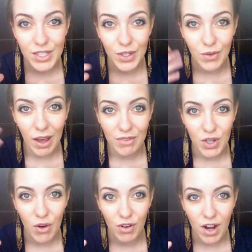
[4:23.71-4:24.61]
so you have
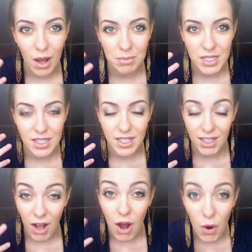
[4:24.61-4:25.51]
to
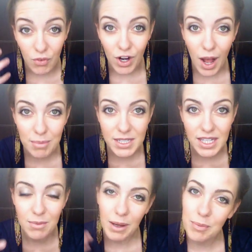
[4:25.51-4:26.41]

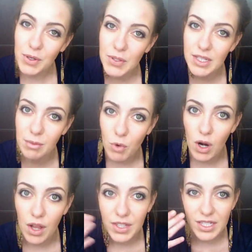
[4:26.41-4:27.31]
overcompensate by producing
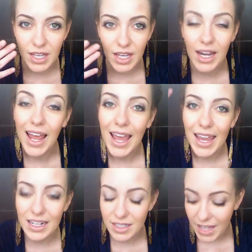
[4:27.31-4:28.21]
more on the skin
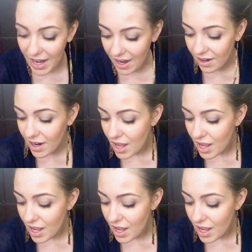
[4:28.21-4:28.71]
and in the hair.